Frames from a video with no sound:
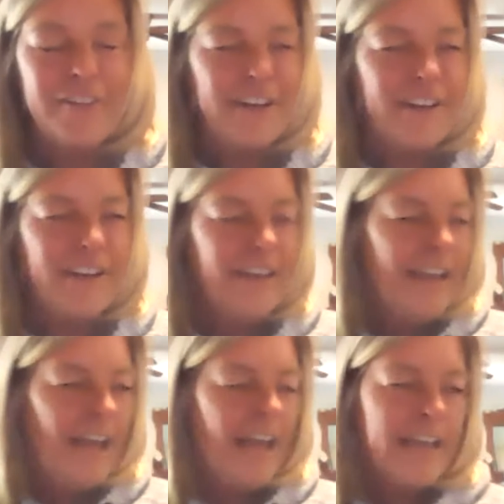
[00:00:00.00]
And
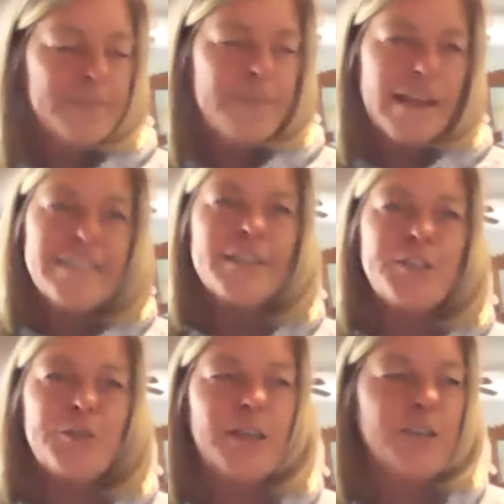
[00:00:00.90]
I guess my
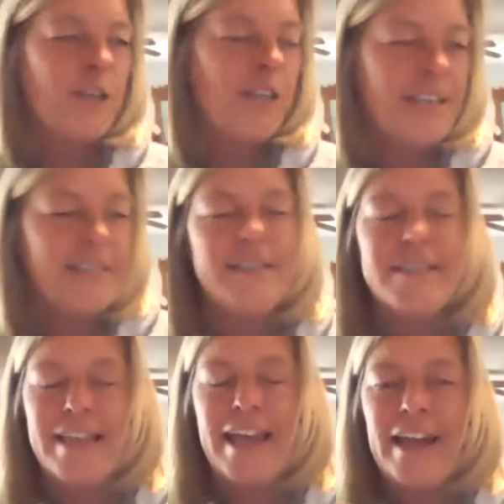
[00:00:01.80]
situation
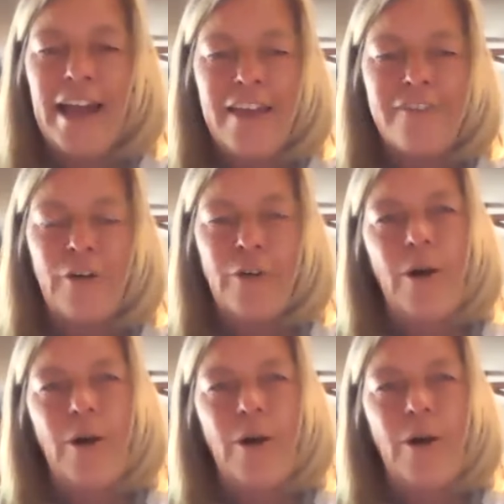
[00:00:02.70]
is that I have